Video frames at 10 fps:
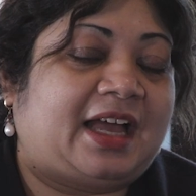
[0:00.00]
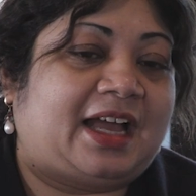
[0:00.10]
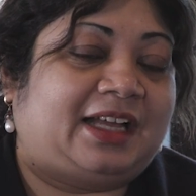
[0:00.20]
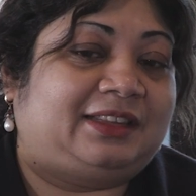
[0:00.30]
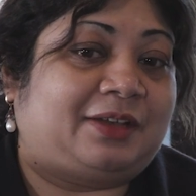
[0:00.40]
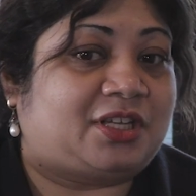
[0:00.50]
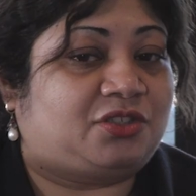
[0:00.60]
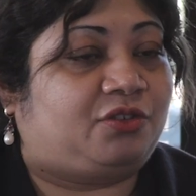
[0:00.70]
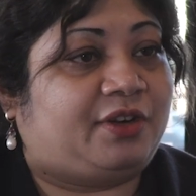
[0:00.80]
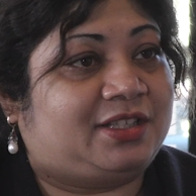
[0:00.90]
And that was
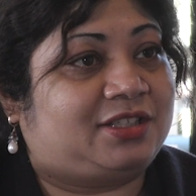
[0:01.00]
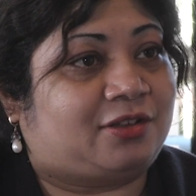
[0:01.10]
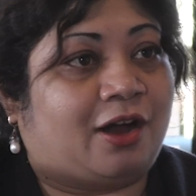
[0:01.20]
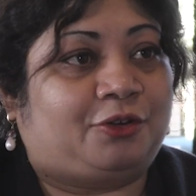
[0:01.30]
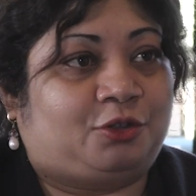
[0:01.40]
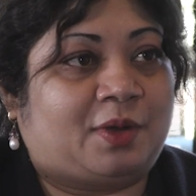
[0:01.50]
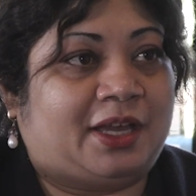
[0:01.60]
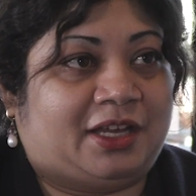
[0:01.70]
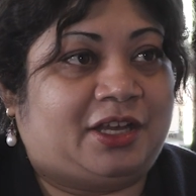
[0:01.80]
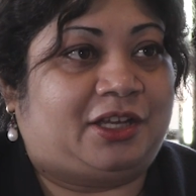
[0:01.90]
actually a great start to my
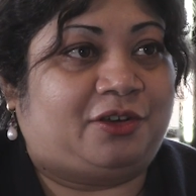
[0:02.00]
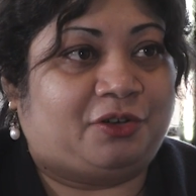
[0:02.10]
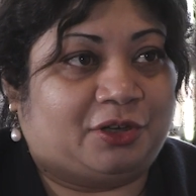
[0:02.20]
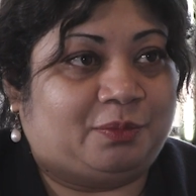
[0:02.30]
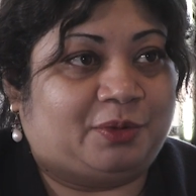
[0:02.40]
AI career